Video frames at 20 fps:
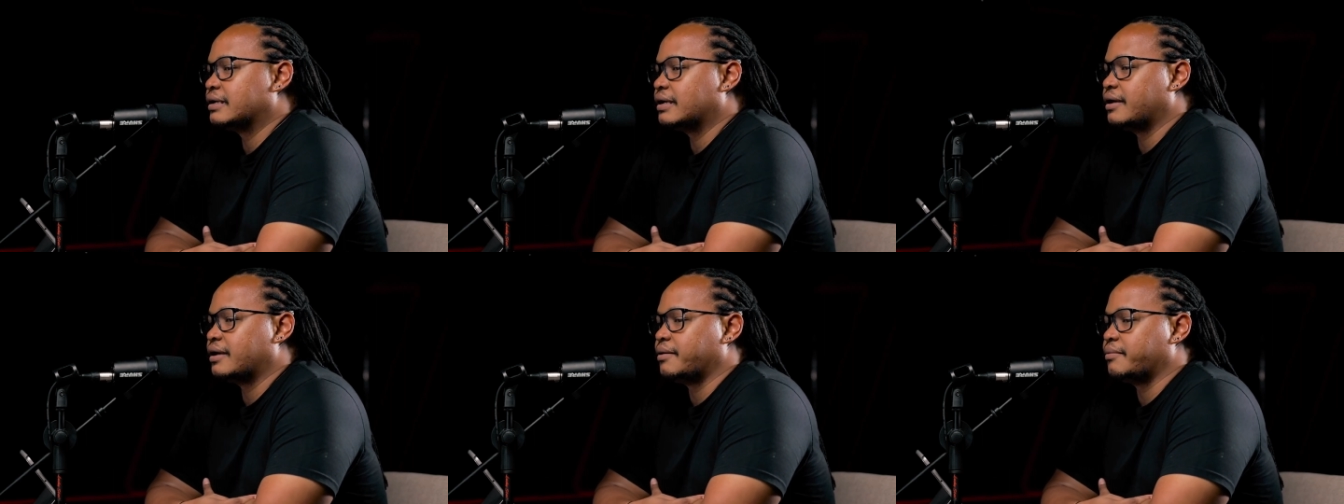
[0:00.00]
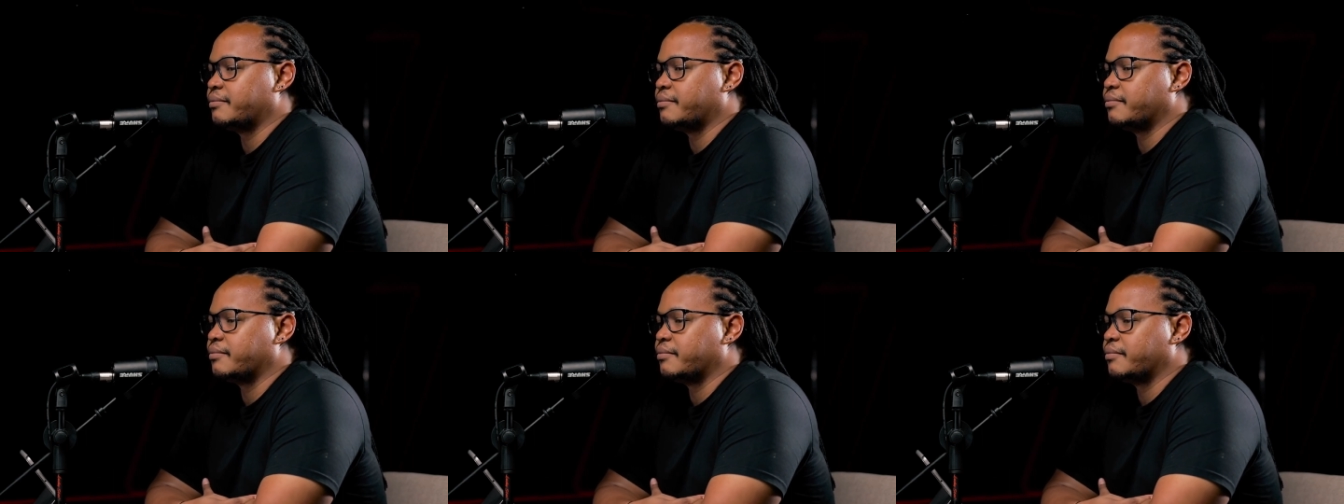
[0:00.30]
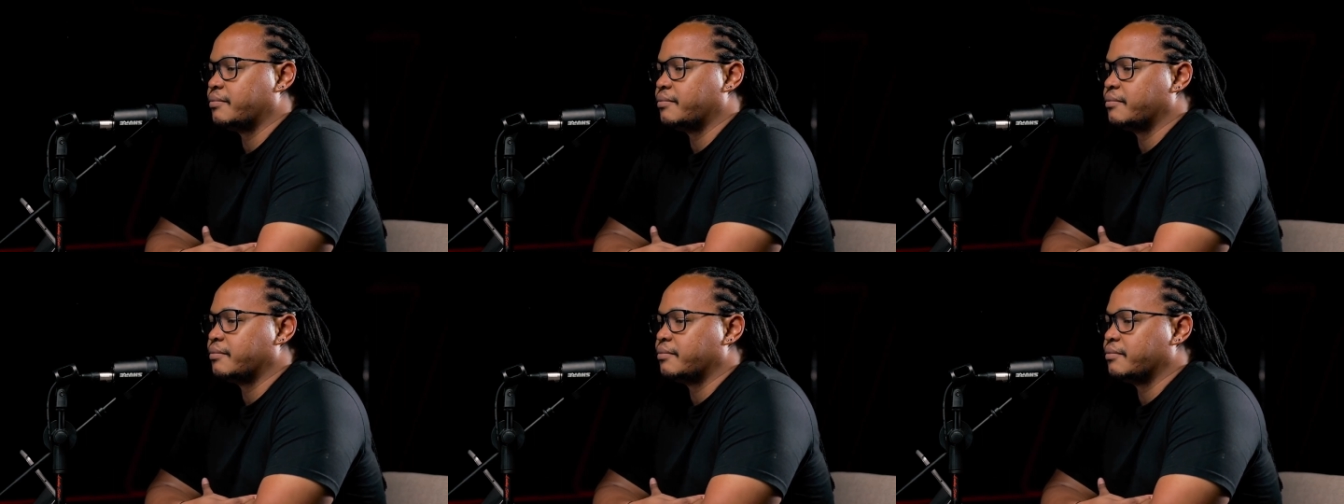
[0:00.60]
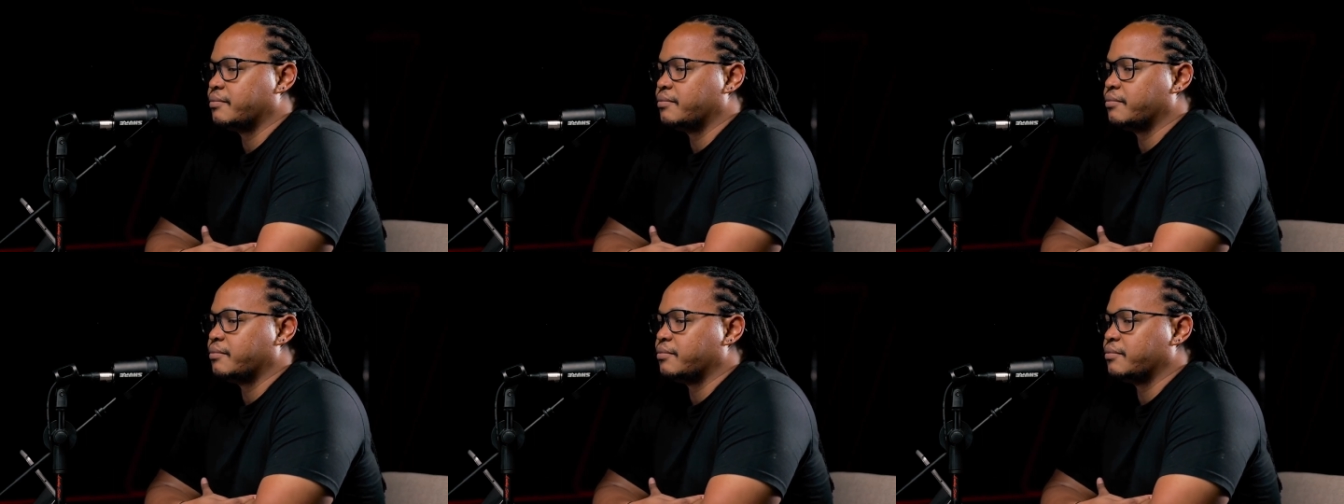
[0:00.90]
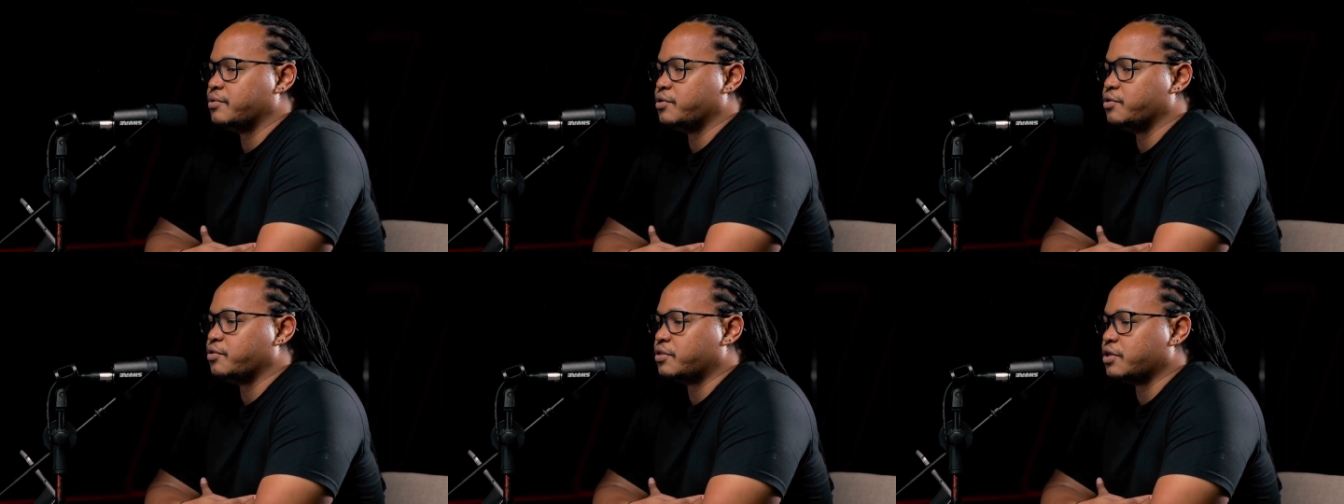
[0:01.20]
um,
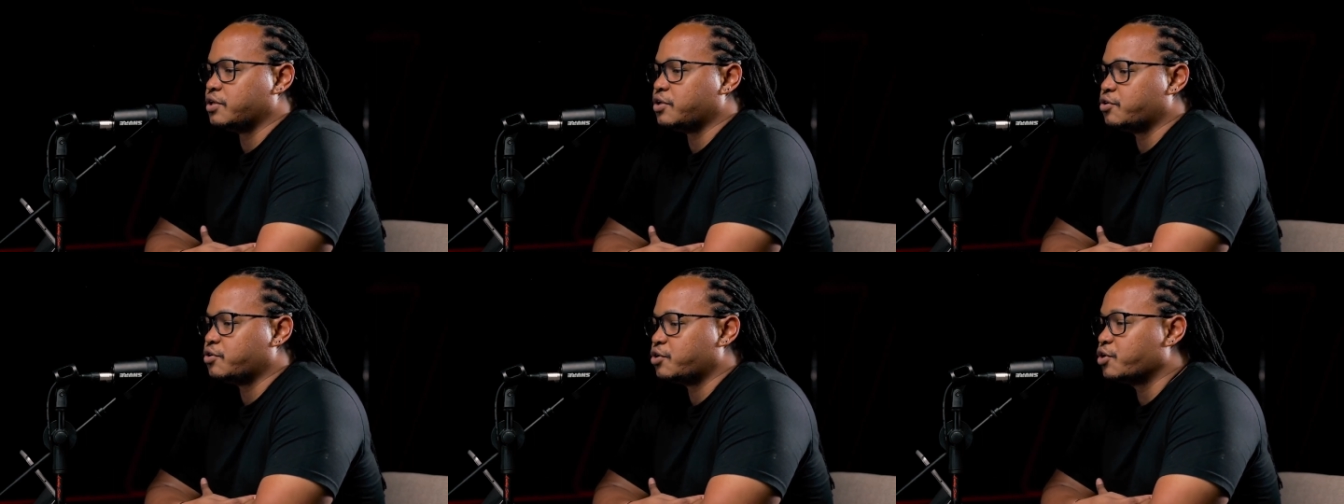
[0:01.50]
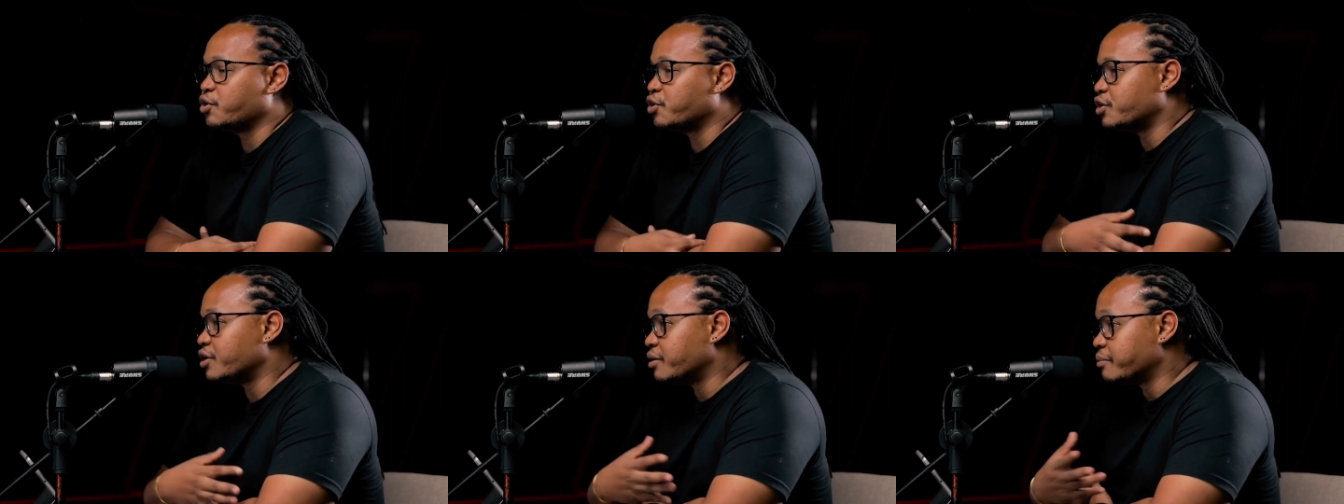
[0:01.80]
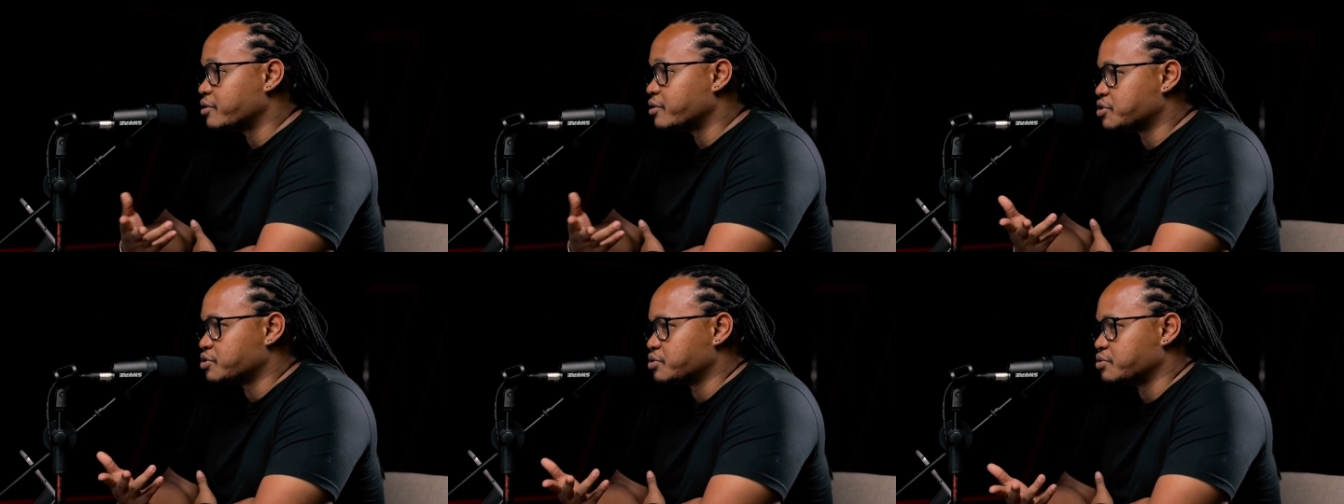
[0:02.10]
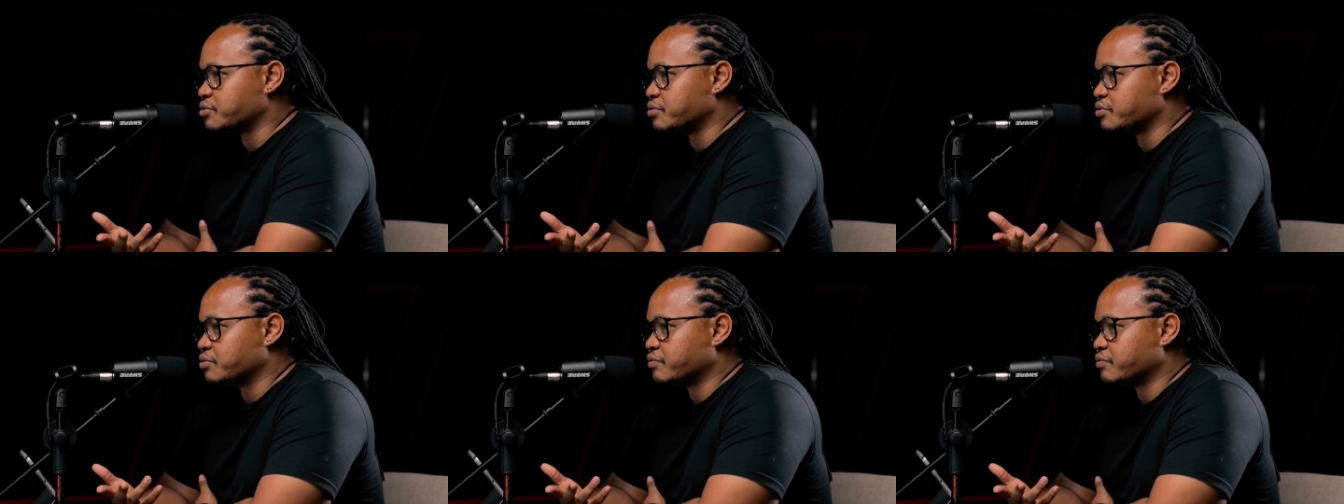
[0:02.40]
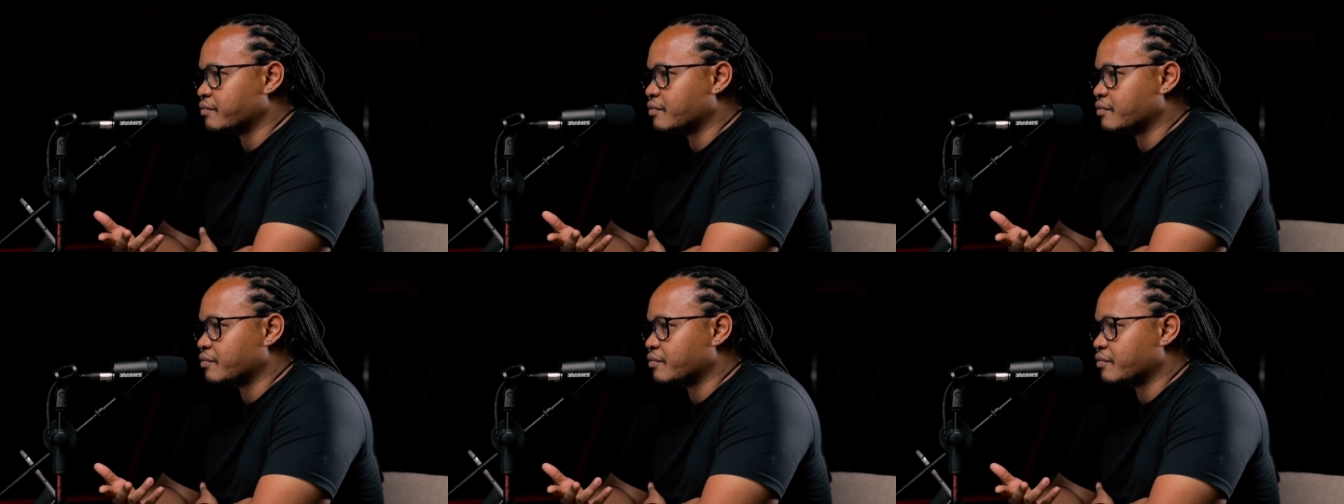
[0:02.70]
you think you're a good number two?